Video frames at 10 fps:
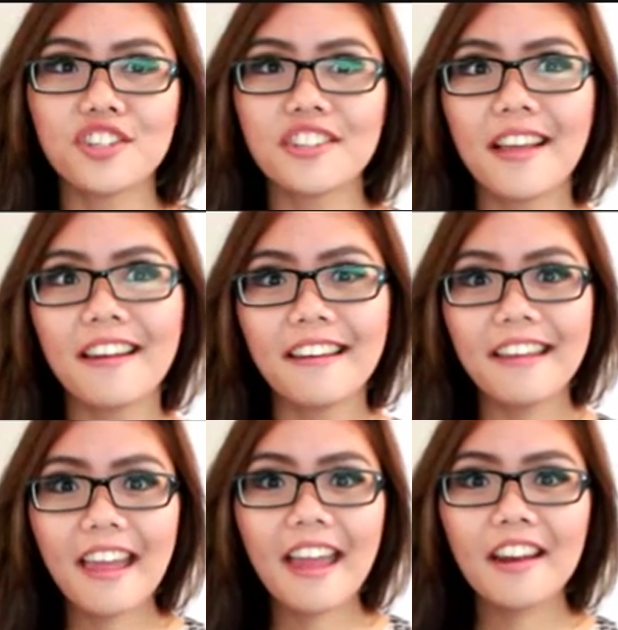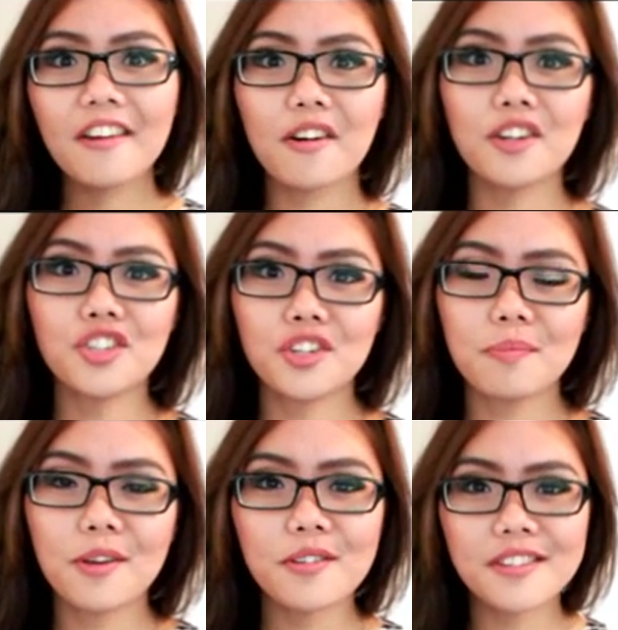which then again
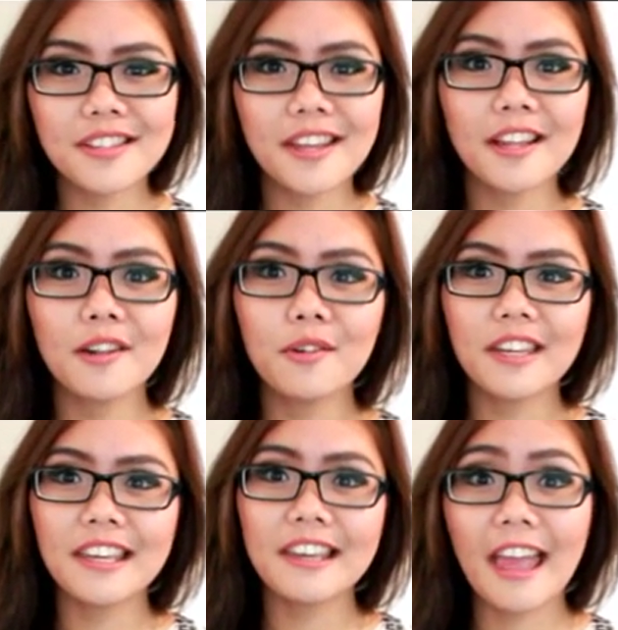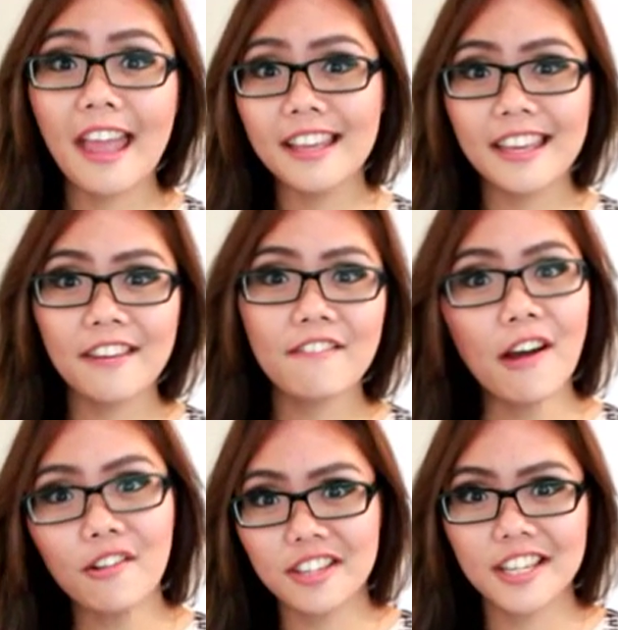contributes the looking cakey
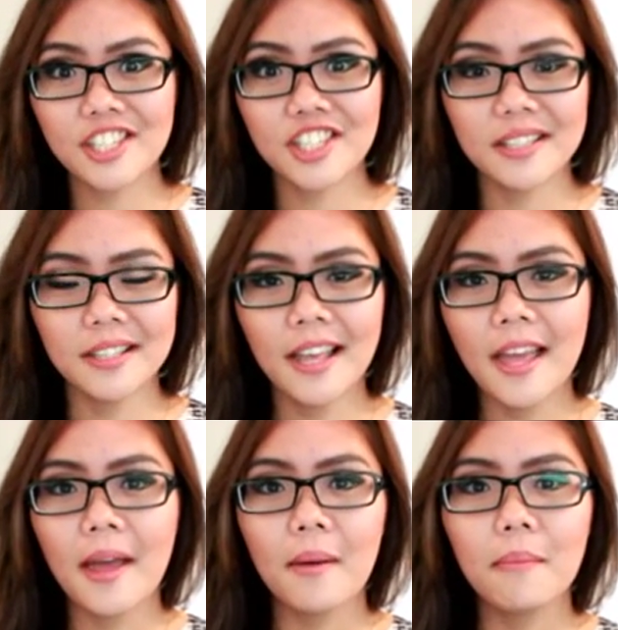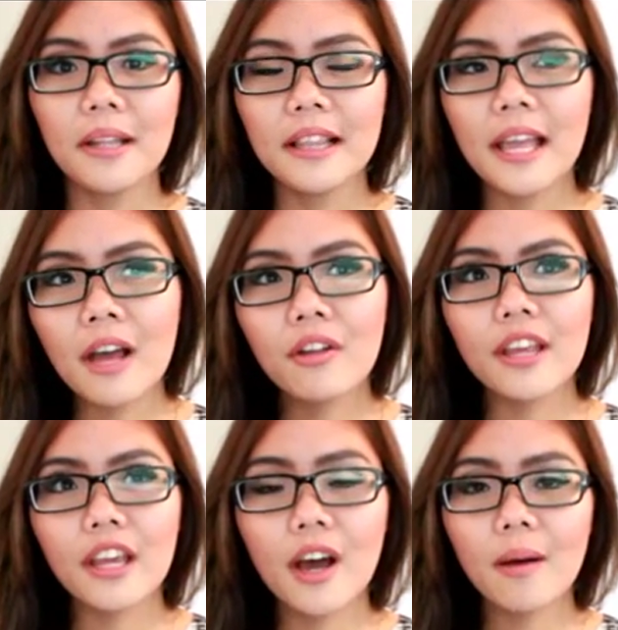foundation. But now
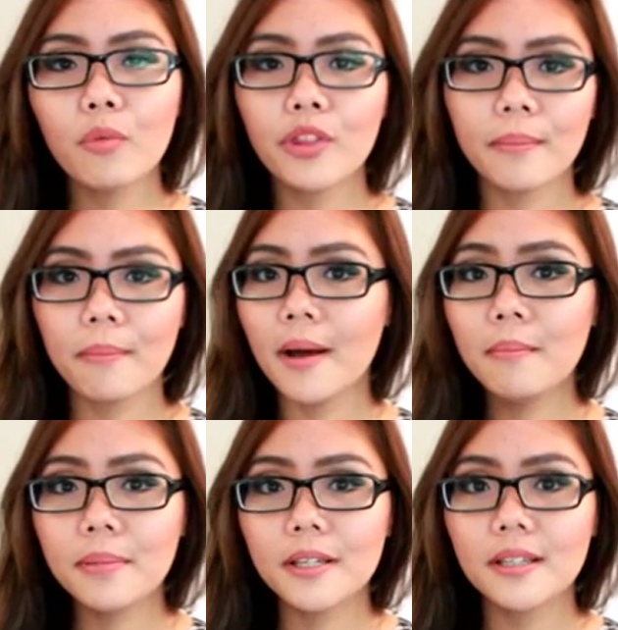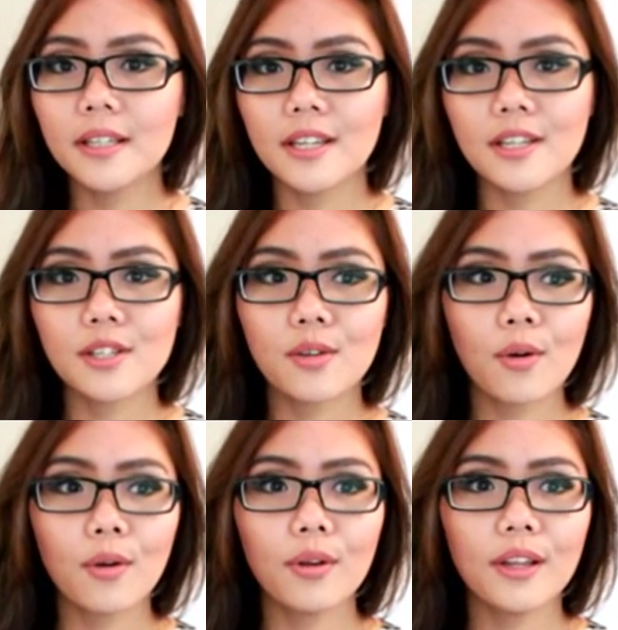they come with a pump,
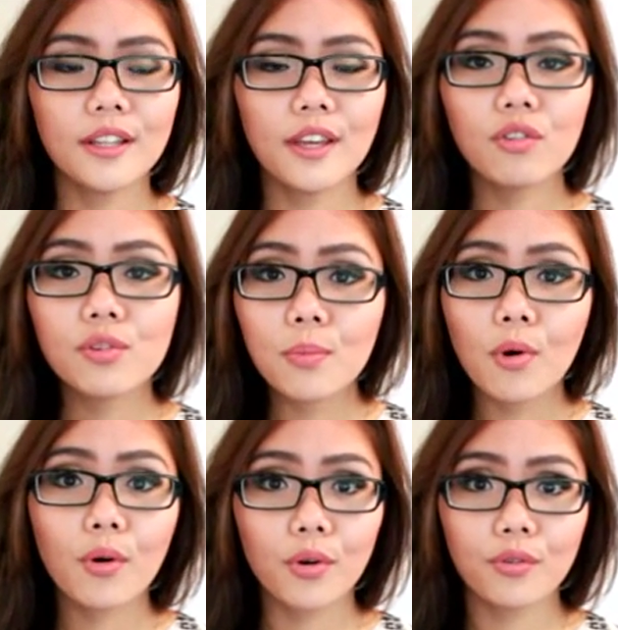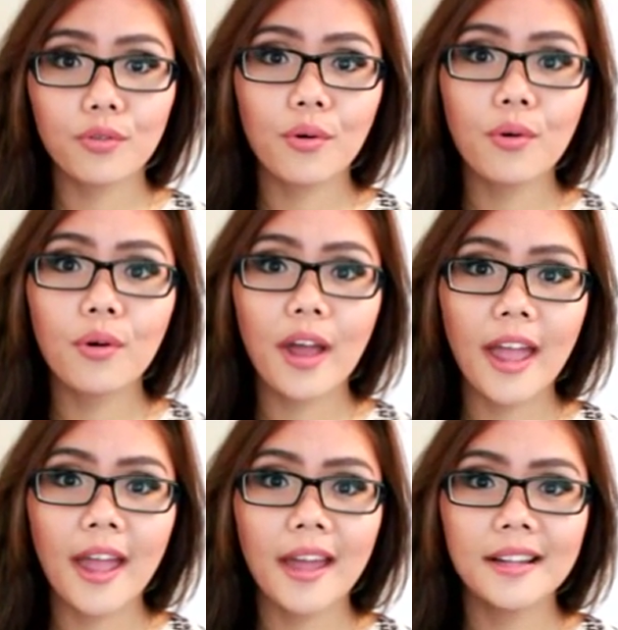so it gives more control,
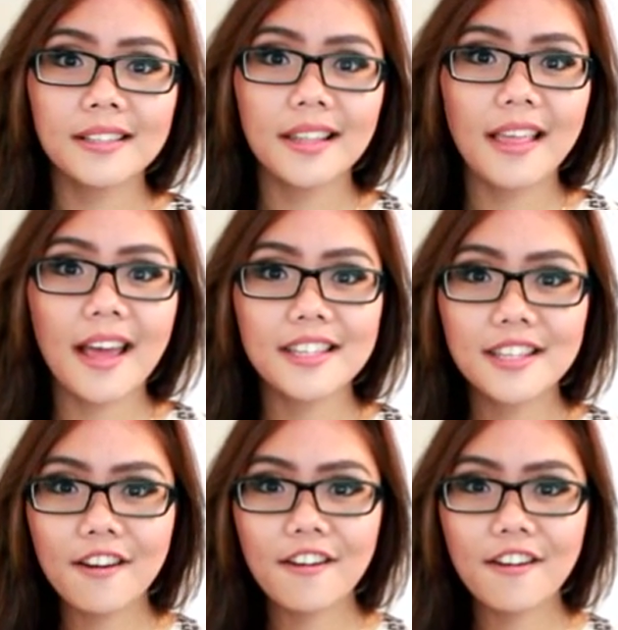and that's